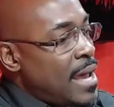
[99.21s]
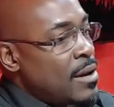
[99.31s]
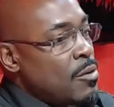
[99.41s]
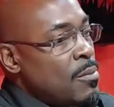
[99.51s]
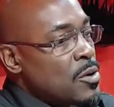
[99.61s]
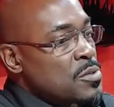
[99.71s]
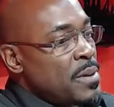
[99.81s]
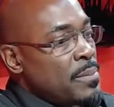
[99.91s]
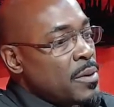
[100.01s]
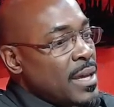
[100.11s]
I know most
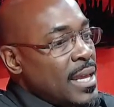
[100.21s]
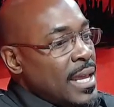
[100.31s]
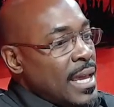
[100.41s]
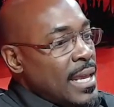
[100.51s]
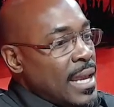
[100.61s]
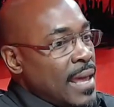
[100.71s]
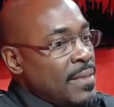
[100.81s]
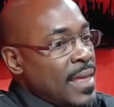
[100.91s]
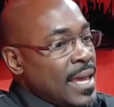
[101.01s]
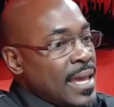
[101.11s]
people get in,
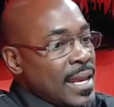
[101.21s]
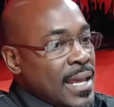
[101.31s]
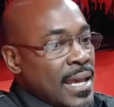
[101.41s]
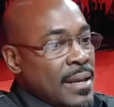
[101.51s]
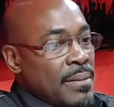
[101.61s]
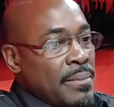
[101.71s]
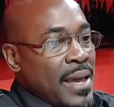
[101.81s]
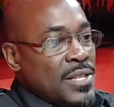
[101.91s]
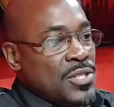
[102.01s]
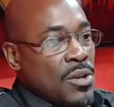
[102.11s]
and they get in
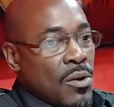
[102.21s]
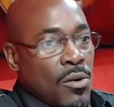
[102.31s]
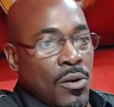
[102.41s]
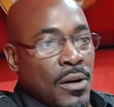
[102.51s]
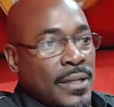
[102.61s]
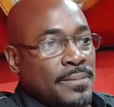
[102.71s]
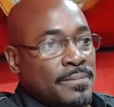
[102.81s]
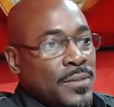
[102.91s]
based on,